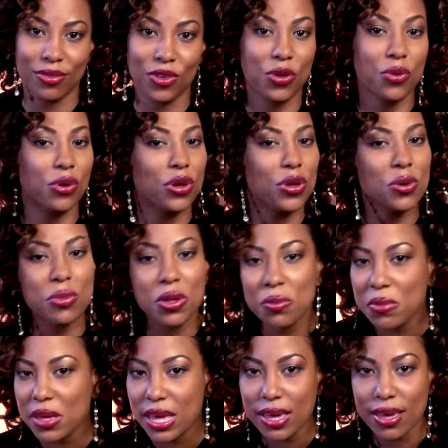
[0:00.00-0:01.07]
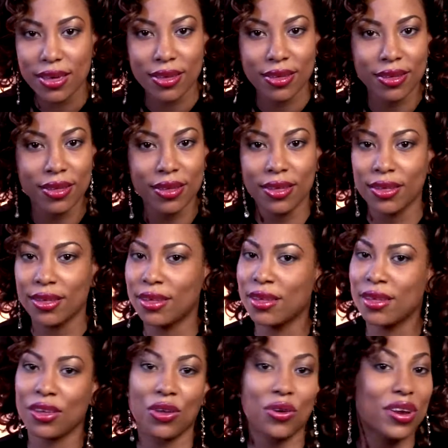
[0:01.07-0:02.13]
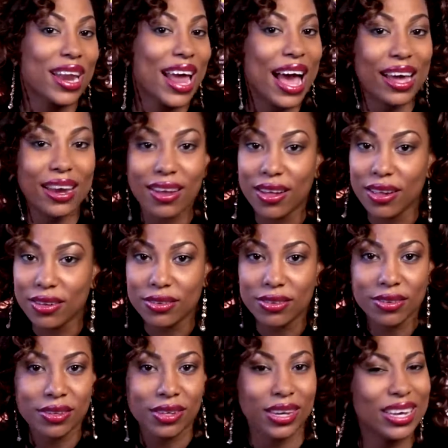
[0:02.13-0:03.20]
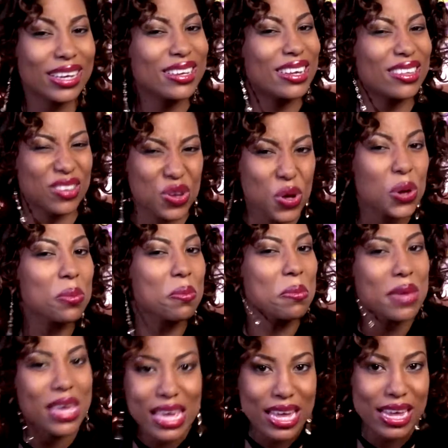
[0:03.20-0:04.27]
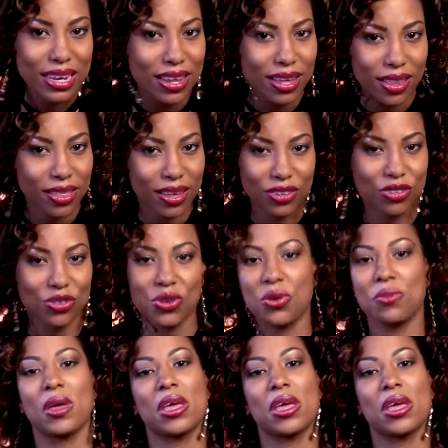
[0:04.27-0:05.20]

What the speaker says: You're a human being. You're an adult. It does not mean that you don't